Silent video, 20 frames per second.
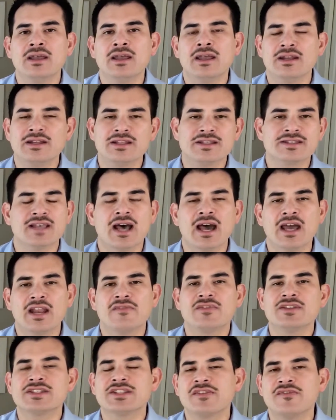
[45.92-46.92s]
and decide
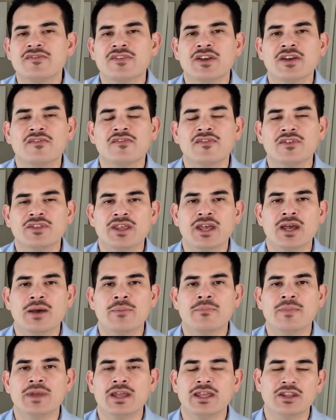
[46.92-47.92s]
if it's a fit for
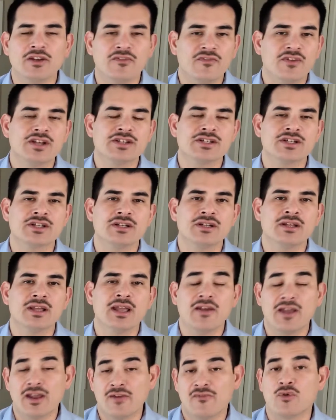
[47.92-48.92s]
them and their vision
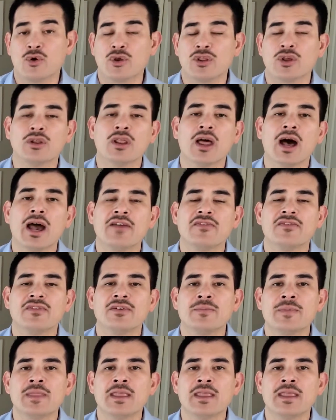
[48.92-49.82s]
for their life.